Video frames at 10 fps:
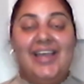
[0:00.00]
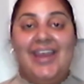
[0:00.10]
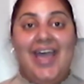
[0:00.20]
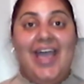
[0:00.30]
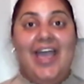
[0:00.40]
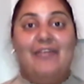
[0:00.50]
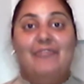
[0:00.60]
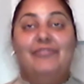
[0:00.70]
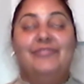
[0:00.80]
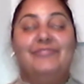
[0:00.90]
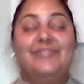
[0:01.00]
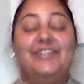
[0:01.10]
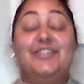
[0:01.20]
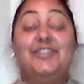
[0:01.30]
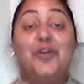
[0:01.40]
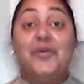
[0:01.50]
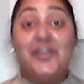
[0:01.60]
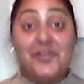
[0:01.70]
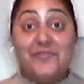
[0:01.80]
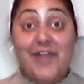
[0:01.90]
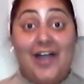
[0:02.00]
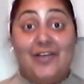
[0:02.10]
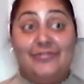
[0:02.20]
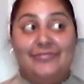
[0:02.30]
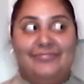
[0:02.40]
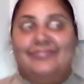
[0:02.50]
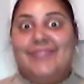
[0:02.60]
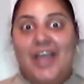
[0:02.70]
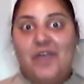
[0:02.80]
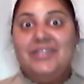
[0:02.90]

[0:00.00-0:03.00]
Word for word: and I have been joking around that we're